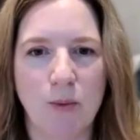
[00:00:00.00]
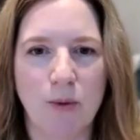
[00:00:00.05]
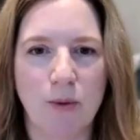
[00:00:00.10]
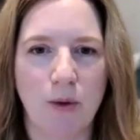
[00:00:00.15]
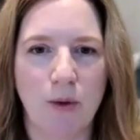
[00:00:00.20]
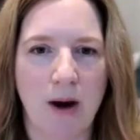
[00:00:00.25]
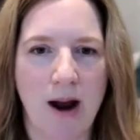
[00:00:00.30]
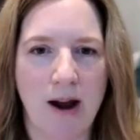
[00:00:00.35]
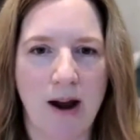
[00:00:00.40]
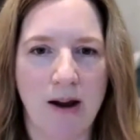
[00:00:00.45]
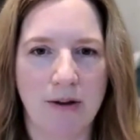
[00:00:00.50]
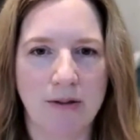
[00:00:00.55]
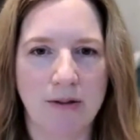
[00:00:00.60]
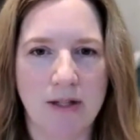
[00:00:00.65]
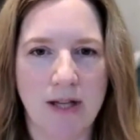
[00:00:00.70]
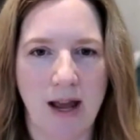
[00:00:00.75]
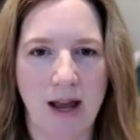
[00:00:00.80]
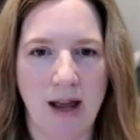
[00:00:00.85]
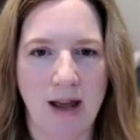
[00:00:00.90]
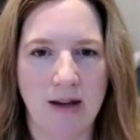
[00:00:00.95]
We'll
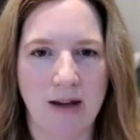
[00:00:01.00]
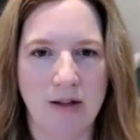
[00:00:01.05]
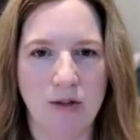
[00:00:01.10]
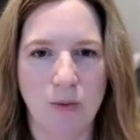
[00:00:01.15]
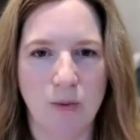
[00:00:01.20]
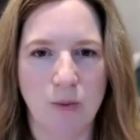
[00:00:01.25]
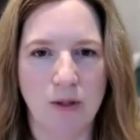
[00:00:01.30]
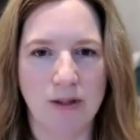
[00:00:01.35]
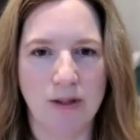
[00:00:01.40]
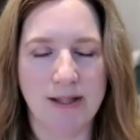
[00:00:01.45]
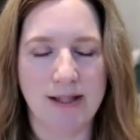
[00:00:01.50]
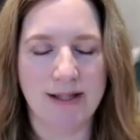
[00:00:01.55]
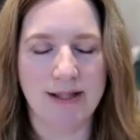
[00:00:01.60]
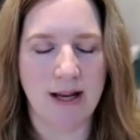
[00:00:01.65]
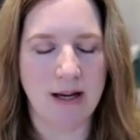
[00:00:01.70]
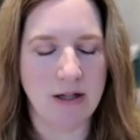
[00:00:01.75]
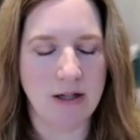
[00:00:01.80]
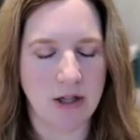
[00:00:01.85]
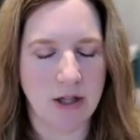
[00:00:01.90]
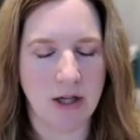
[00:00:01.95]
ground and we'll
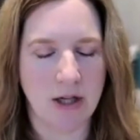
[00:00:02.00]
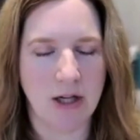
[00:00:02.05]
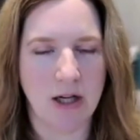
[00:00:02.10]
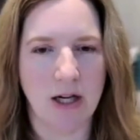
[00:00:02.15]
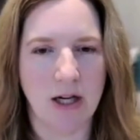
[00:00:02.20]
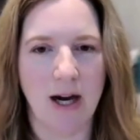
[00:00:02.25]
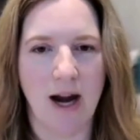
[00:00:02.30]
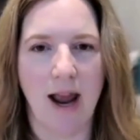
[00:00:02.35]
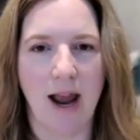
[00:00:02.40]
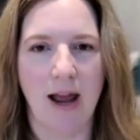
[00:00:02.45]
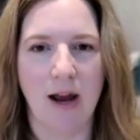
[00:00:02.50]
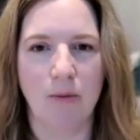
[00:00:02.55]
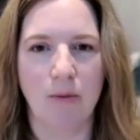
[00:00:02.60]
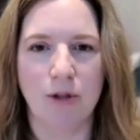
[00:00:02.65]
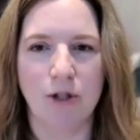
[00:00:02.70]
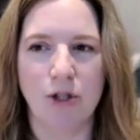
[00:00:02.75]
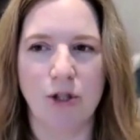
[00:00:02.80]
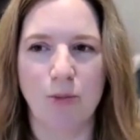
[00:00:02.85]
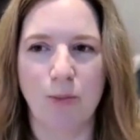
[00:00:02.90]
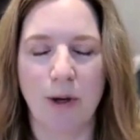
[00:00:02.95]
center, and
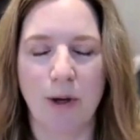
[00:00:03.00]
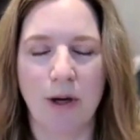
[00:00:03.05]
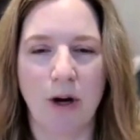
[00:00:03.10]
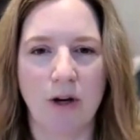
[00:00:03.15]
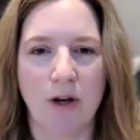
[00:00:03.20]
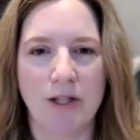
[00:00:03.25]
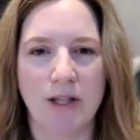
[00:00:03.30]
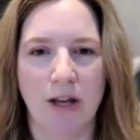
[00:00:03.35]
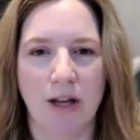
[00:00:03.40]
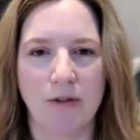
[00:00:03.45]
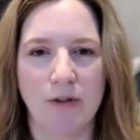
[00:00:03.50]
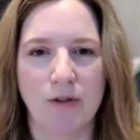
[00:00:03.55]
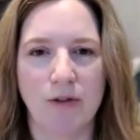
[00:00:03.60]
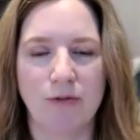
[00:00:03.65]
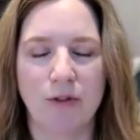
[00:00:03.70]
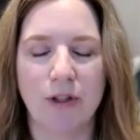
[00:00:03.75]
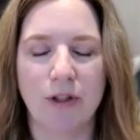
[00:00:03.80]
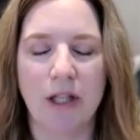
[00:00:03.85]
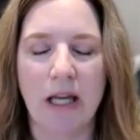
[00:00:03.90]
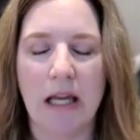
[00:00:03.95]
we'll just bring ourselves
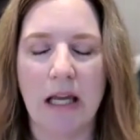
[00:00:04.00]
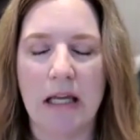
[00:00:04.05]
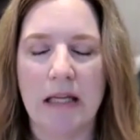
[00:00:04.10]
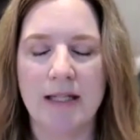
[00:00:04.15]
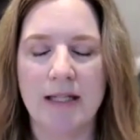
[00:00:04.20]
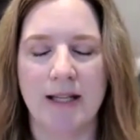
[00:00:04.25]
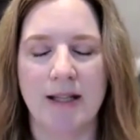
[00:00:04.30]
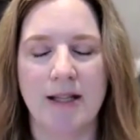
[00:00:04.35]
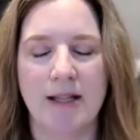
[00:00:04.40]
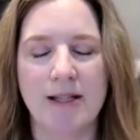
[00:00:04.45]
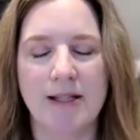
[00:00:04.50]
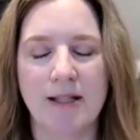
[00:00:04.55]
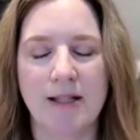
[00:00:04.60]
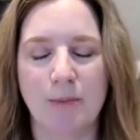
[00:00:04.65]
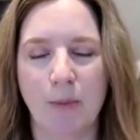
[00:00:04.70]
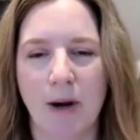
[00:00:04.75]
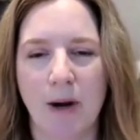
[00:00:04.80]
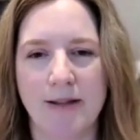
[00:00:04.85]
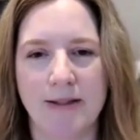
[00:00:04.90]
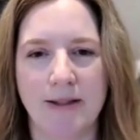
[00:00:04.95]
fully into this
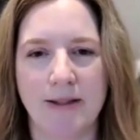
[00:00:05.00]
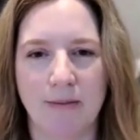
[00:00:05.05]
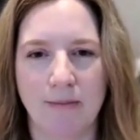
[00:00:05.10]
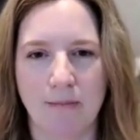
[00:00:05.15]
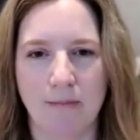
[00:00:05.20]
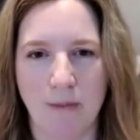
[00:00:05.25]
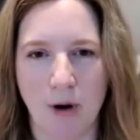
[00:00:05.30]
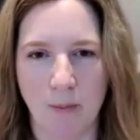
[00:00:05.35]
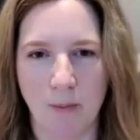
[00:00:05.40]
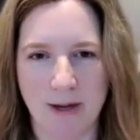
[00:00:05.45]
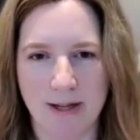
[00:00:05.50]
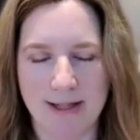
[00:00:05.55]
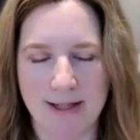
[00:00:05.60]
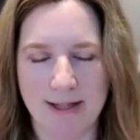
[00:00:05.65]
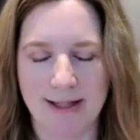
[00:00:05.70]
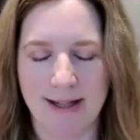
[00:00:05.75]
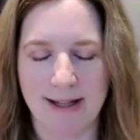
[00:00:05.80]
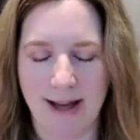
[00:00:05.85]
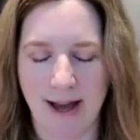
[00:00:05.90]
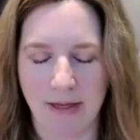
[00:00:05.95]
present moment
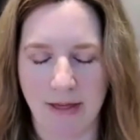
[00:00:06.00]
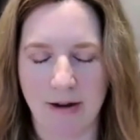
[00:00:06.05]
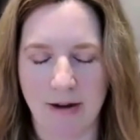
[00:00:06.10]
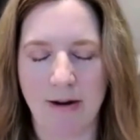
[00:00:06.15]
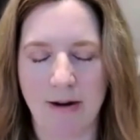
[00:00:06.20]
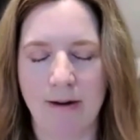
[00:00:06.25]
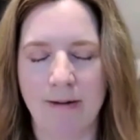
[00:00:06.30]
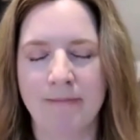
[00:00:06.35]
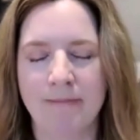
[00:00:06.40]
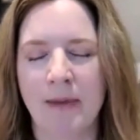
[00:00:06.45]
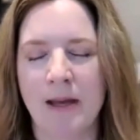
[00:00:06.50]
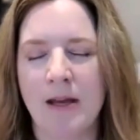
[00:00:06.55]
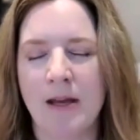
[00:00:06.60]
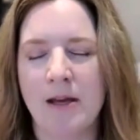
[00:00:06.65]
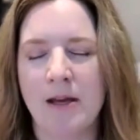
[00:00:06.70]
together.